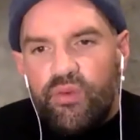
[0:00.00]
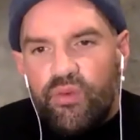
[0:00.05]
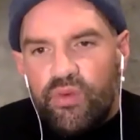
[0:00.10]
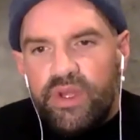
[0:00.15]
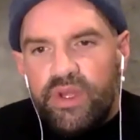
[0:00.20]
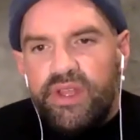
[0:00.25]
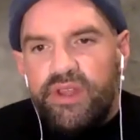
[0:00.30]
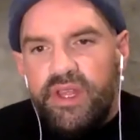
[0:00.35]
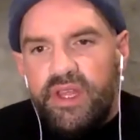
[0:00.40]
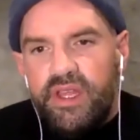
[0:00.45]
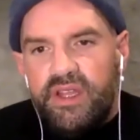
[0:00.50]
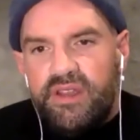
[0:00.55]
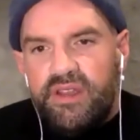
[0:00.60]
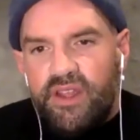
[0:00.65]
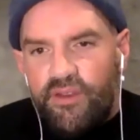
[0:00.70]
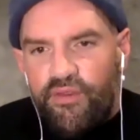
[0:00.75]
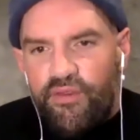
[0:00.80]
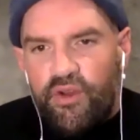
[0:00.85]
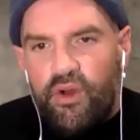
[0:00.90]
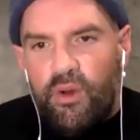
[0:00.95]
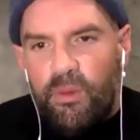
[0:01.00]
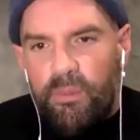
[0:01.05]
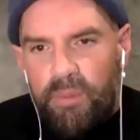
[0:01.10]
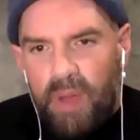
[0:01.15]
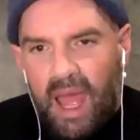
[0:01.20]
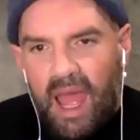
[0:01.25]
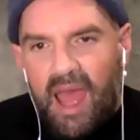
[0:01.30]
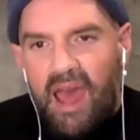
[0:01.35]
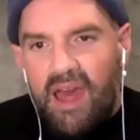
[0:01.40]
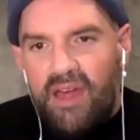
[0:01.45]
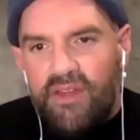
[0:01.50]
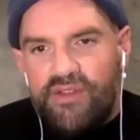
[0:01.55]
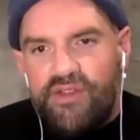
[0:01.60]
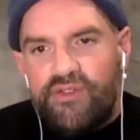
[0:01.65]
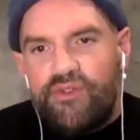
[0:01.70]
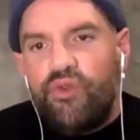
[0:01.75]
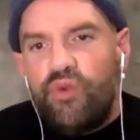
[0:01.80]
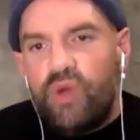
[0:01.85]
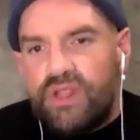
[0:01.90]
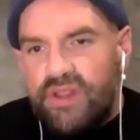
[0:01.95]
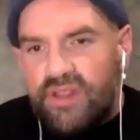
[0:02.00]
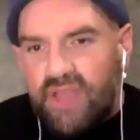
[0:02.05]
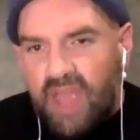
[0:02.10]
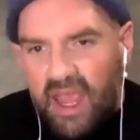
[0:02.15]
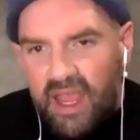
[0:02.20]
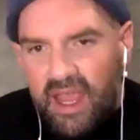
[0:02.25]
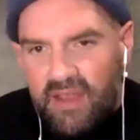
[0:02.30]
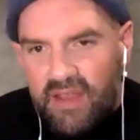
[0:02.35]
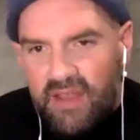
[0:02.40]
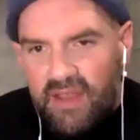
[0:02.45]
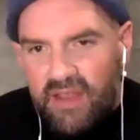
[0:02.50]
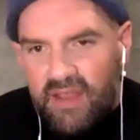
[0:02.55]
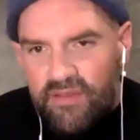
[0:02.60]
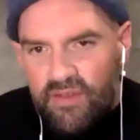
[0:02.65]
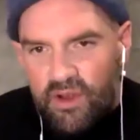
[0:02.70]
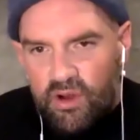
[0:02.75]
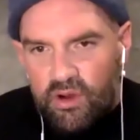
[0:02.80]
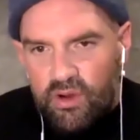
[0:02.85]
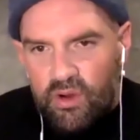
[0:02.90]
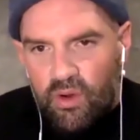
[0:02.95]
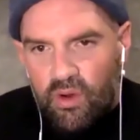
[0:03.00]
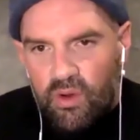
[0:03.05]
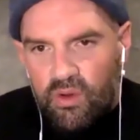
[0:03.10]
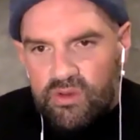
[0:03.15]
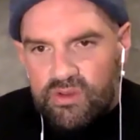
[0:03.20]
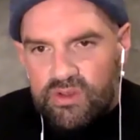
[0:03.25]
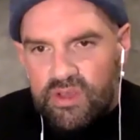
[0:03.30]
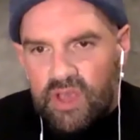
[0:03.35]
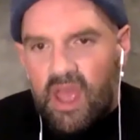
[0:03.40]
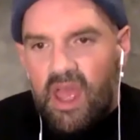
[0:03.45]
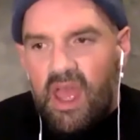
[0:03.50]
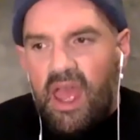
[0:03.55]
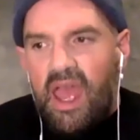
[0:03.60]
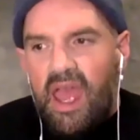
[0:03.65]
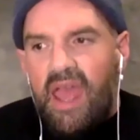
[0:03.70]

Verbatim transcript: really difficult paths to attain their goals